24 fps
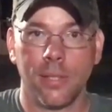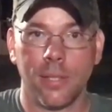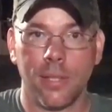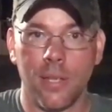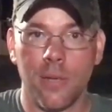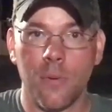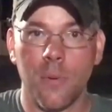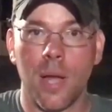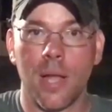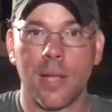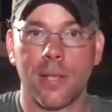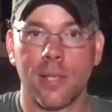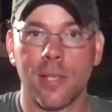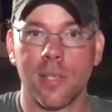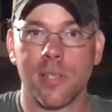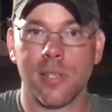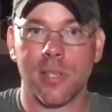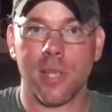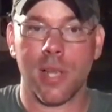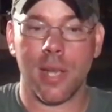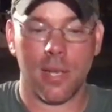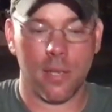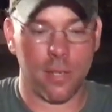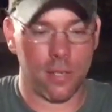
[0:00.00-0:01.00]
You want
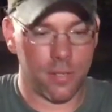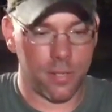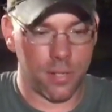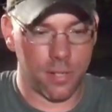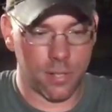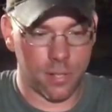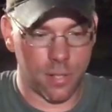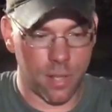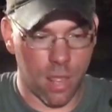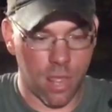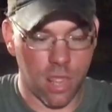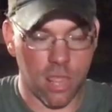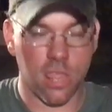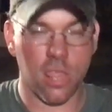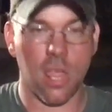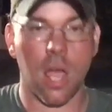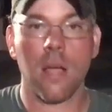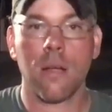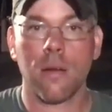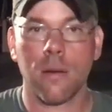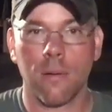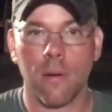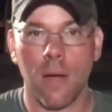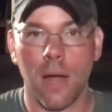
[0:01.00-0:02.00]
this thing to just
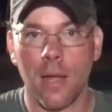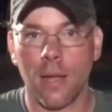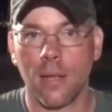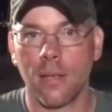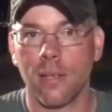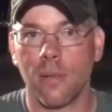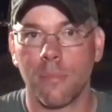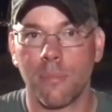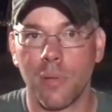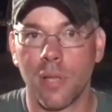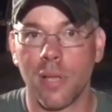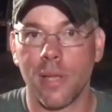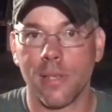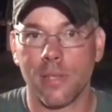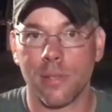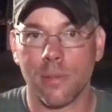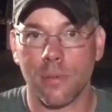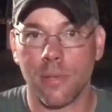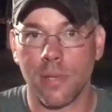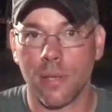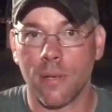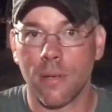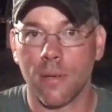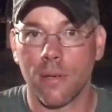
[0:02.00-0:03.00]
thunk right into place
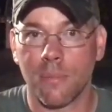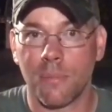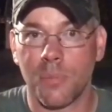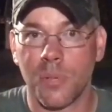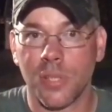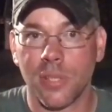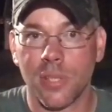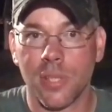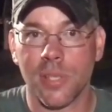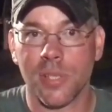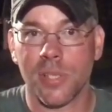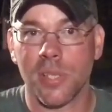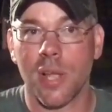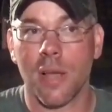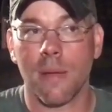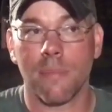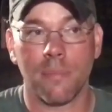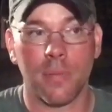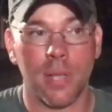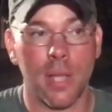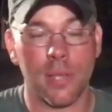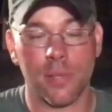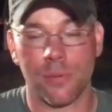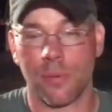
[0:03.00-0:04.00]
when you go to put this
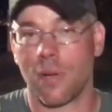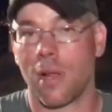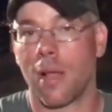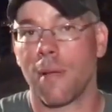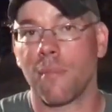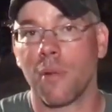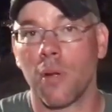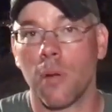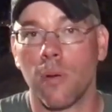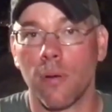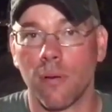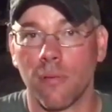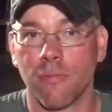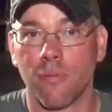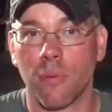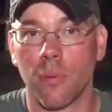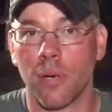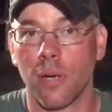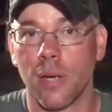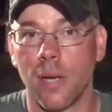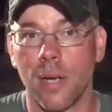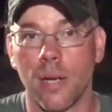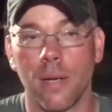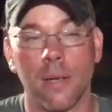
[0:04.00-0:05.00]
up, and that's what I'm going
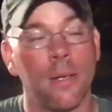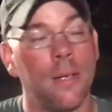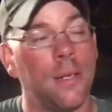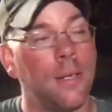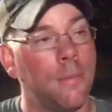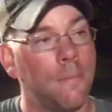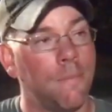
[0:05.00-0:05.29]
for here.